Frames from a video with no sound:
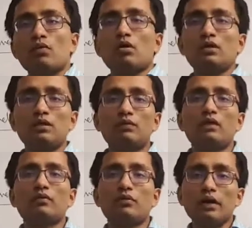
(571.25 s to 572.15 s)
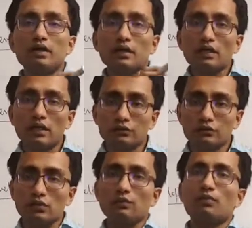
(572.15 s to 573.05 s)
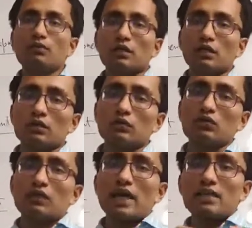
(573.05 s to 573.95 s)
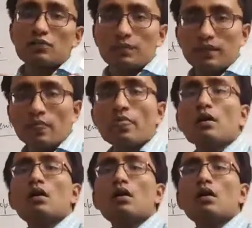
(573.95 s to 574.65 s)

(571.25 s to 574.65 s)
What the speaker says: broadly we divide the national product which has been